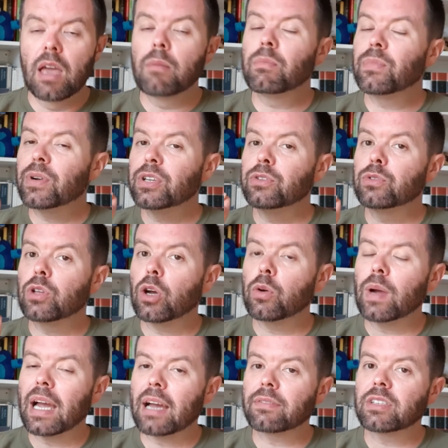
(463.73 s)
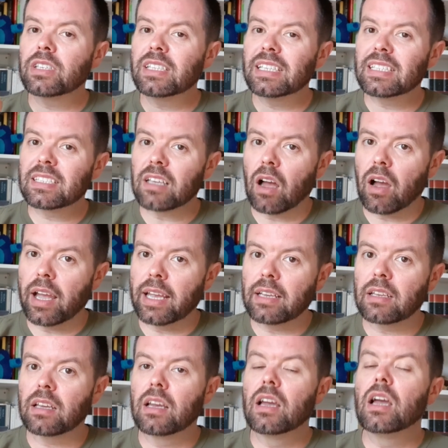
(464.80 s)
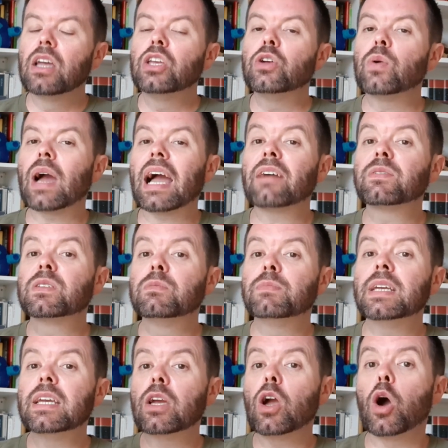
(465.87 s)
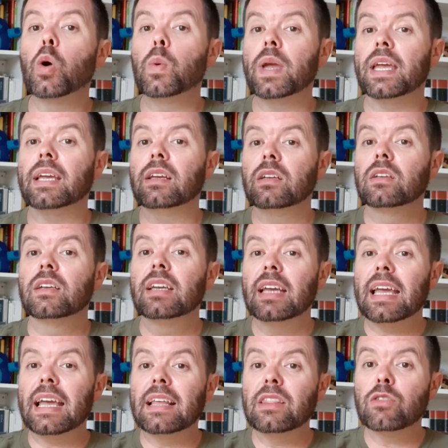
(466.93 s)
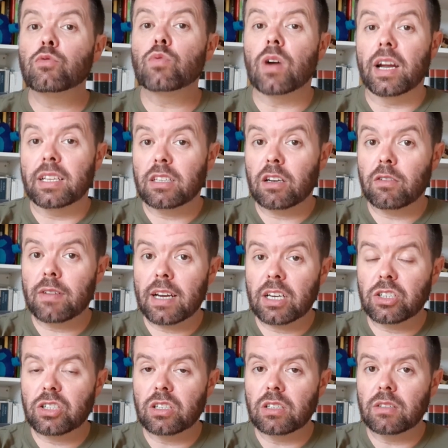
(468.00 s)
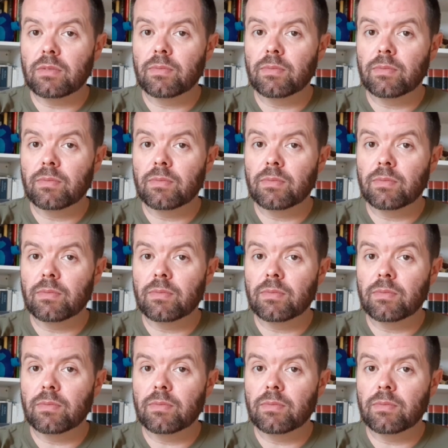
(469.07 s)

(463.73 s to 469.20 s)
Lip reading: but you don't have to decide. You have to be going in the right direction.